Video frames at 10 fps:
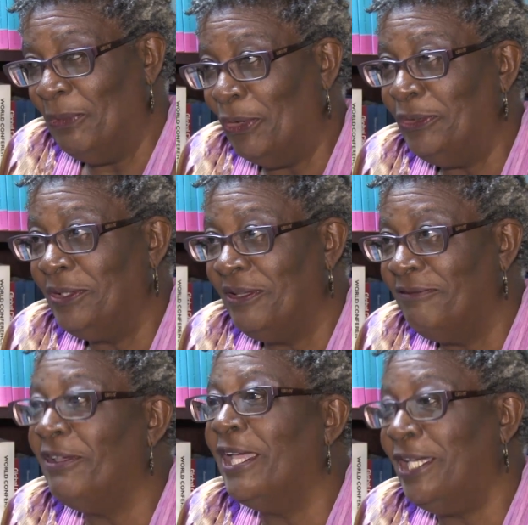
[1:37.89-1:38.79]
on a
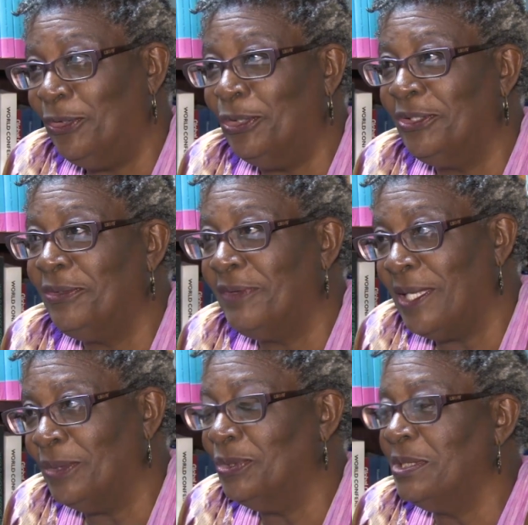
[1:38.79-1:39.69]
vine on the
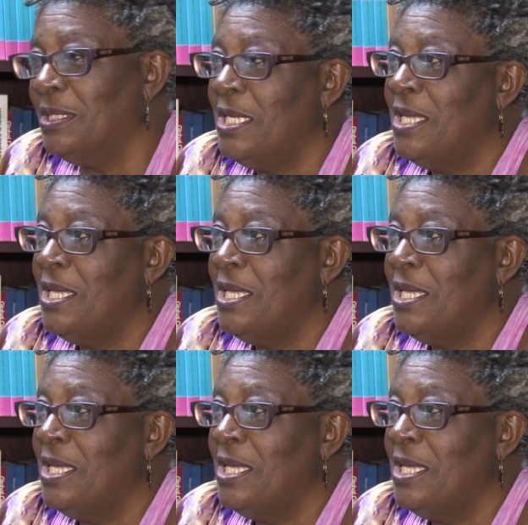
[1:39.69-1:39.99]
ground.